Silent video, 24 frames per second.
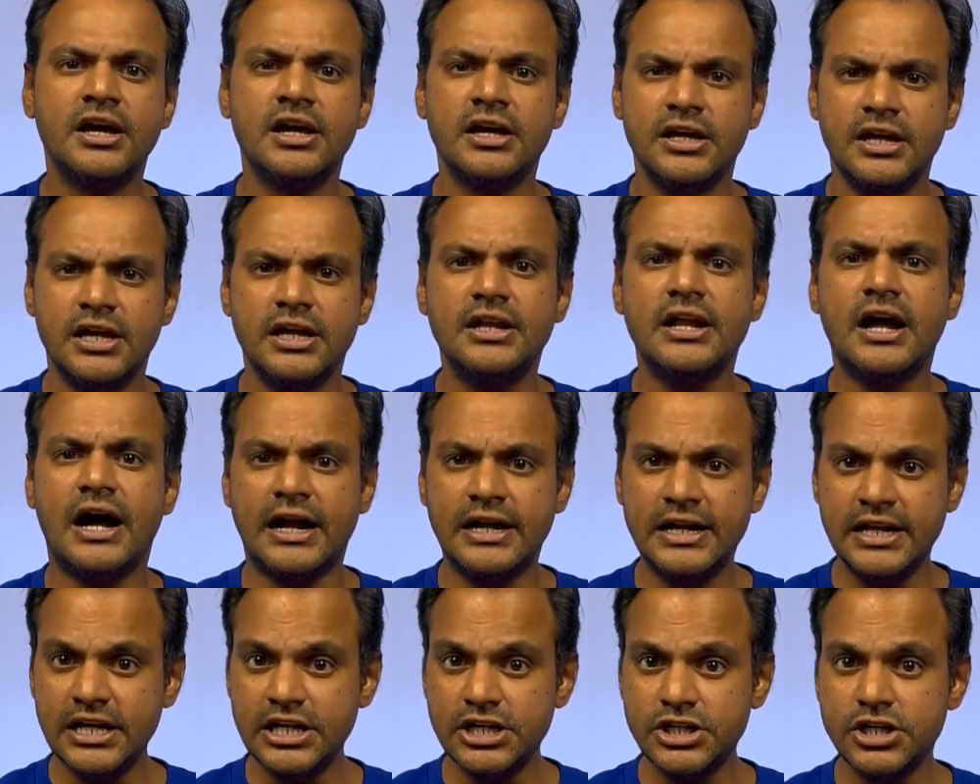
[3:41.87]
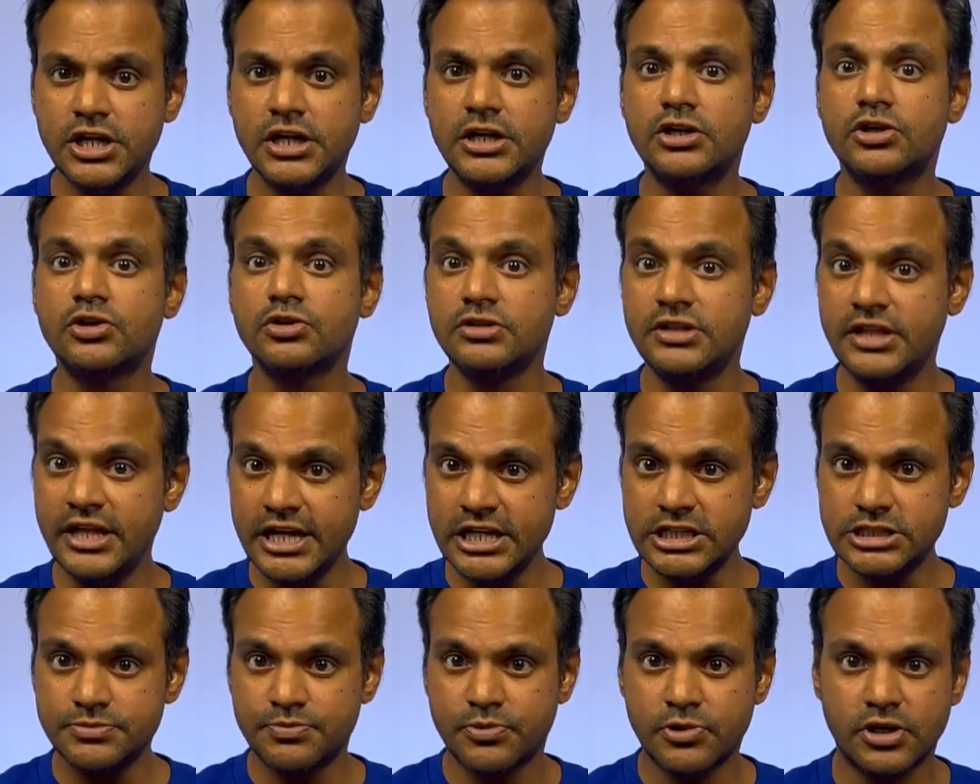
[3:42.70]
In addition to
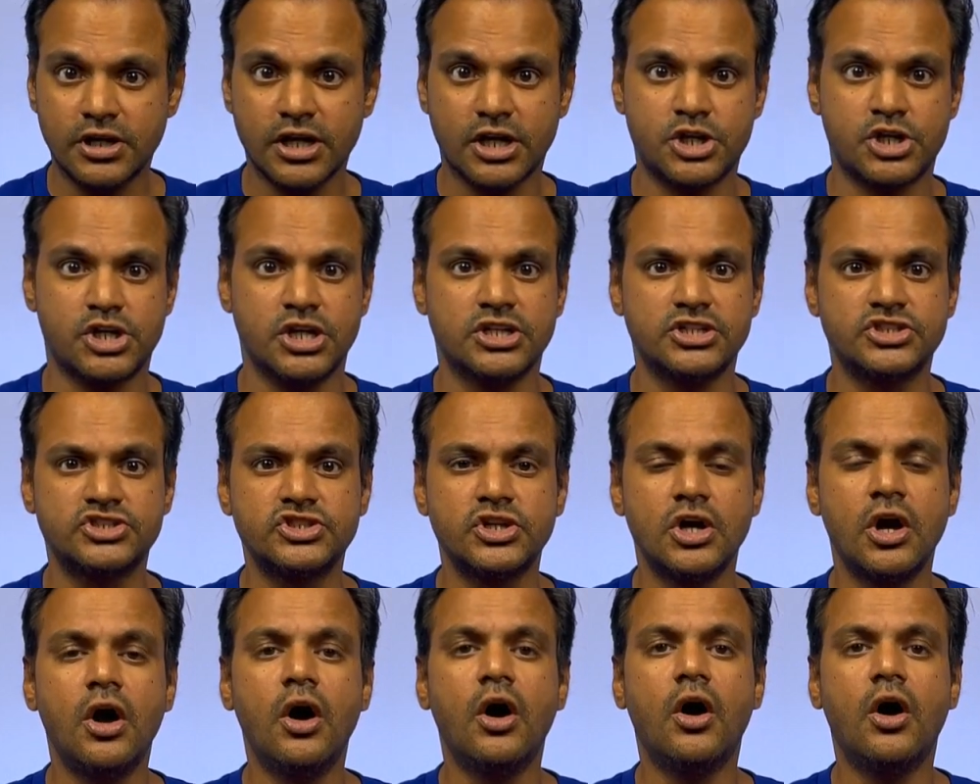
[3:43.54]
these protections,